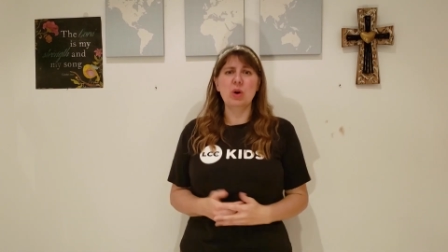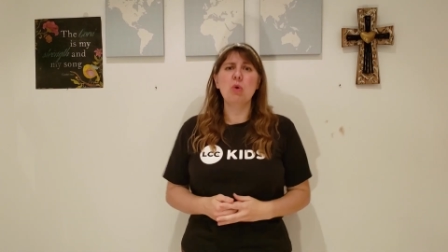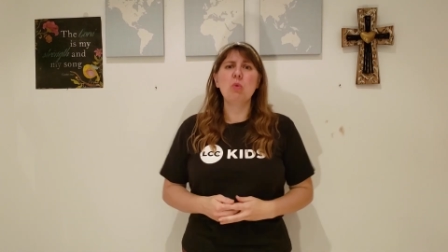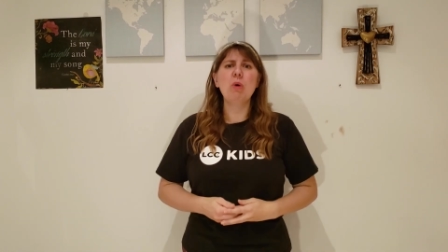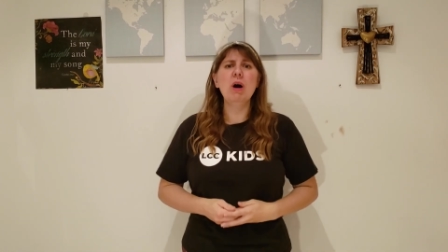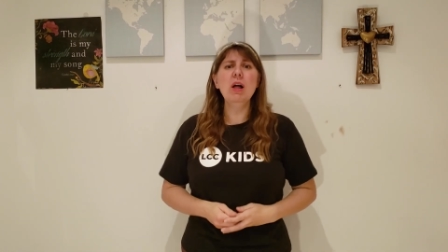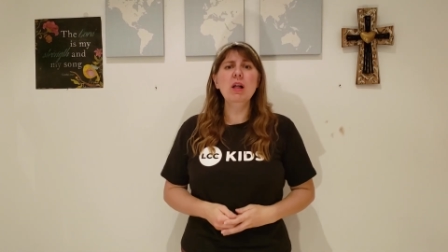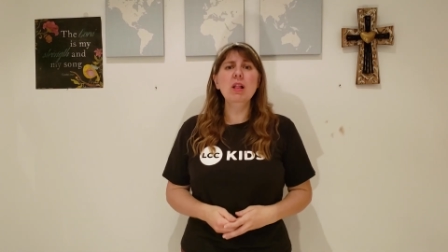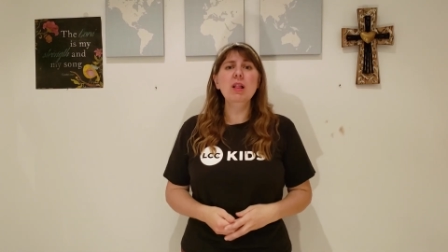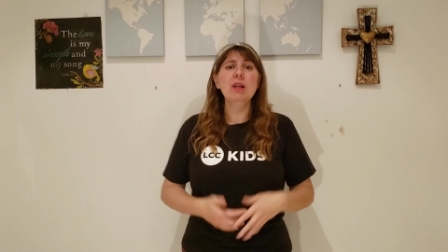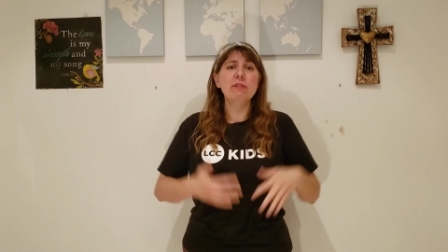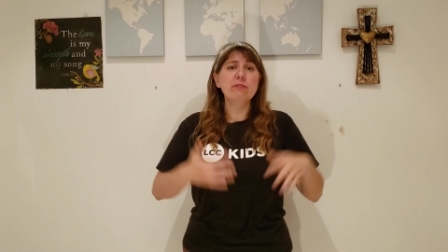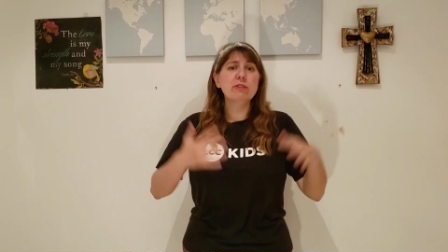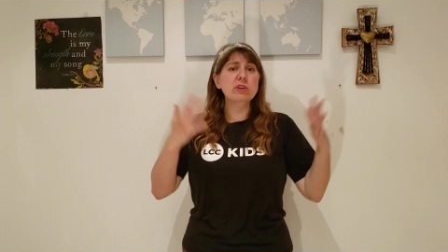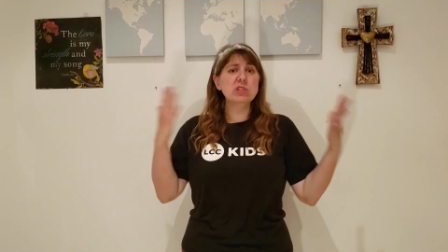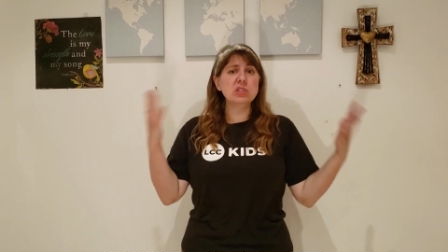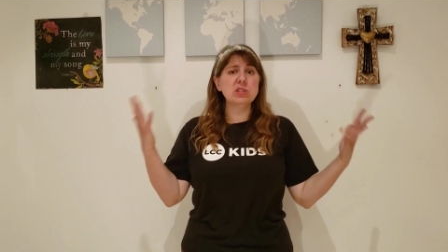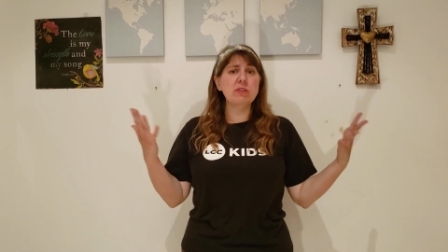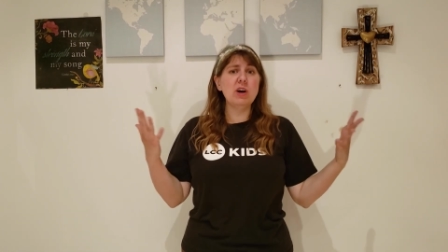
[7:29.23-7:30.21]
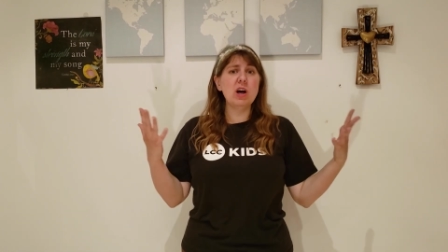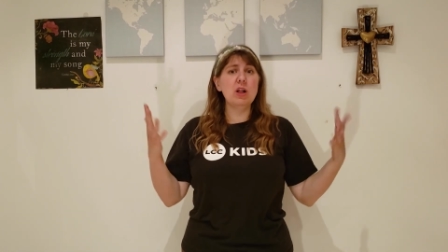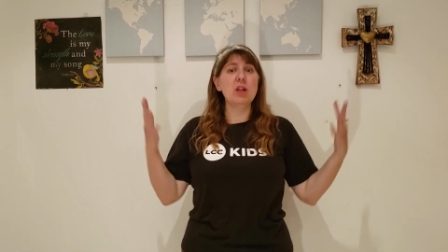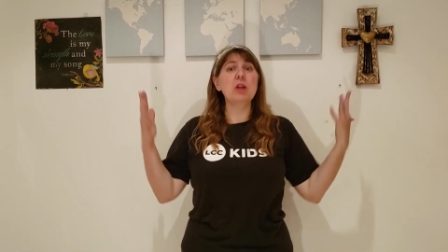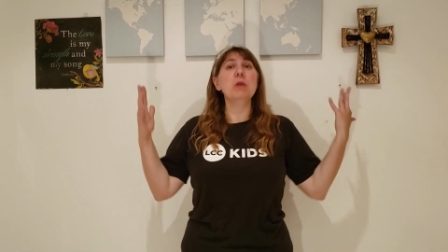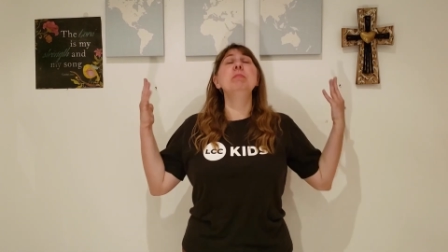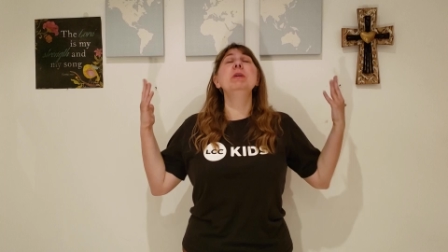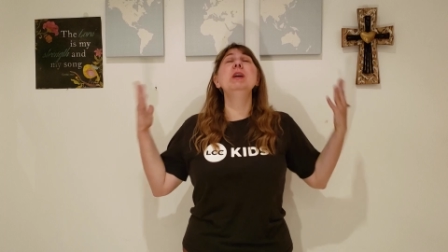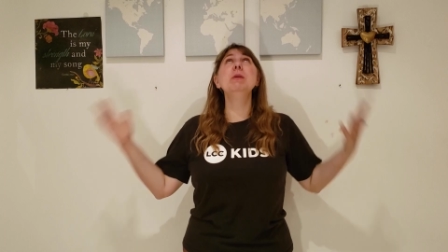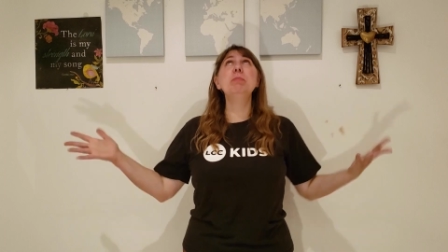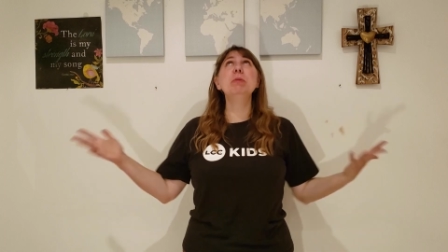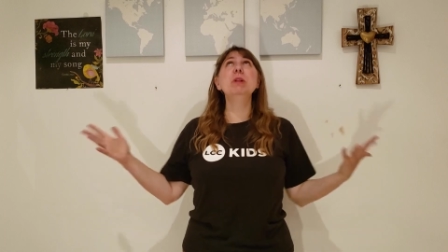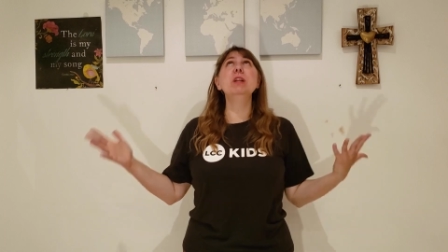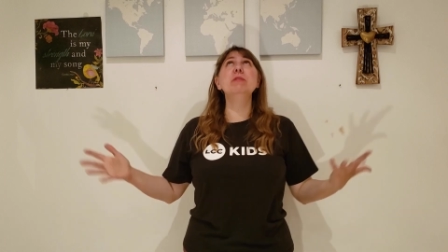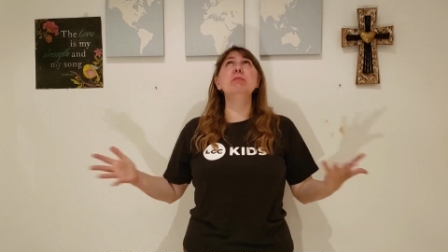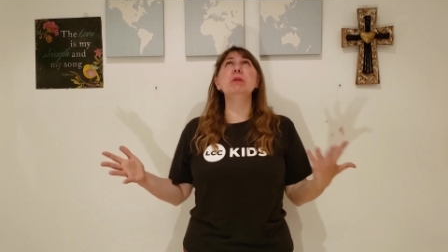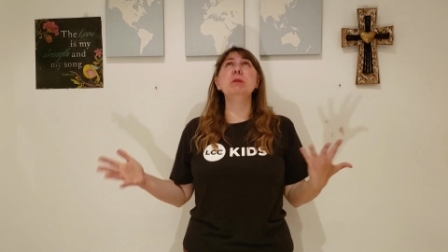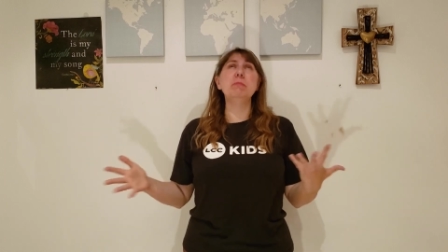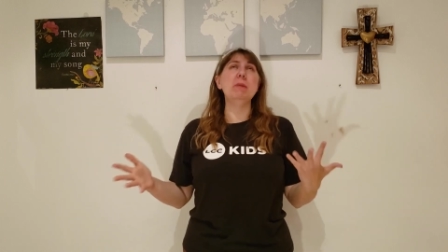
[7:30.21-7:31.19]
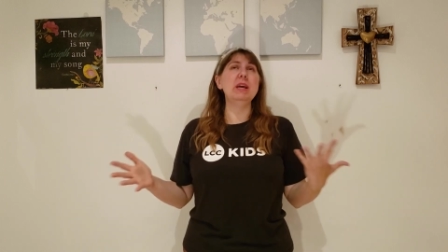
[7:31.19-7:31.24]
Well, first of all, people
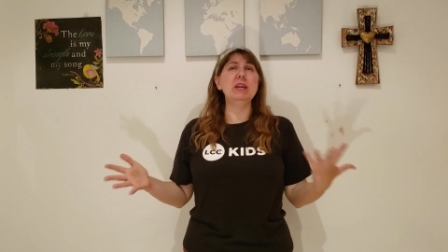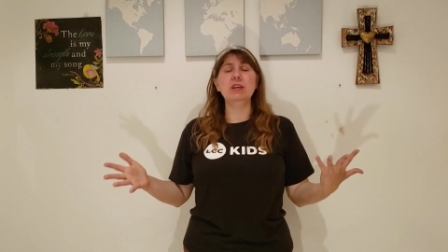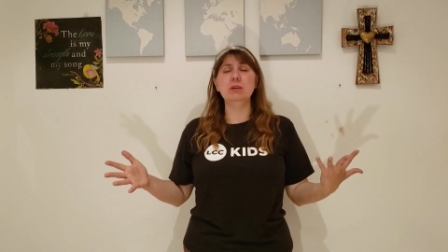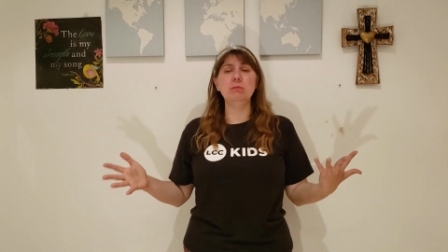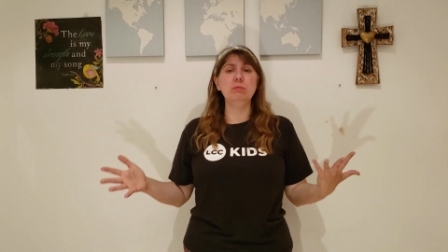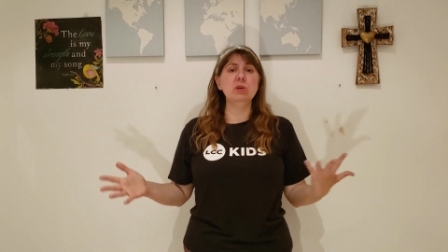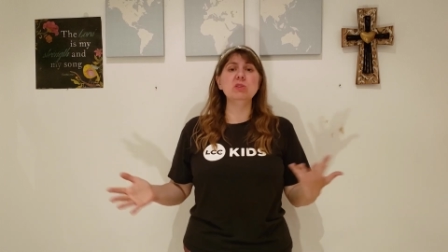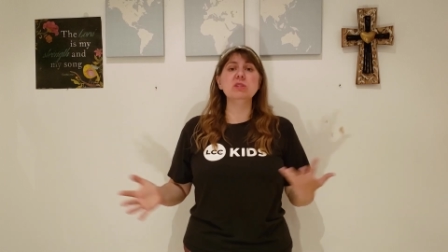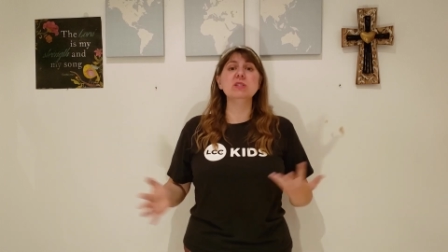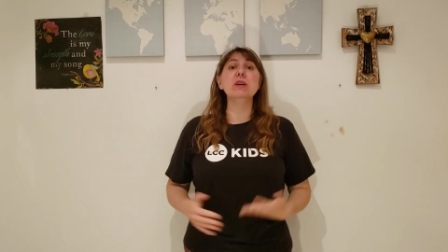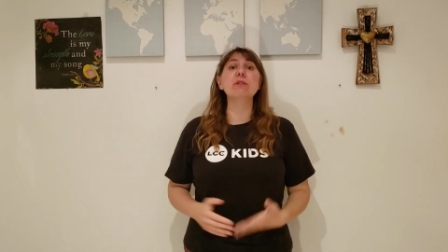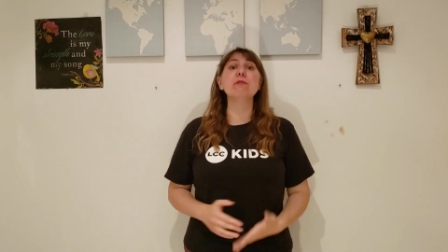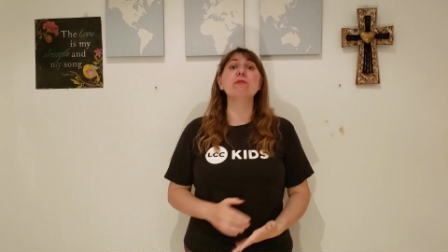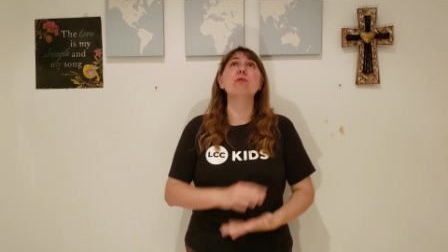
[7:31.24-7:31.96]
have been making music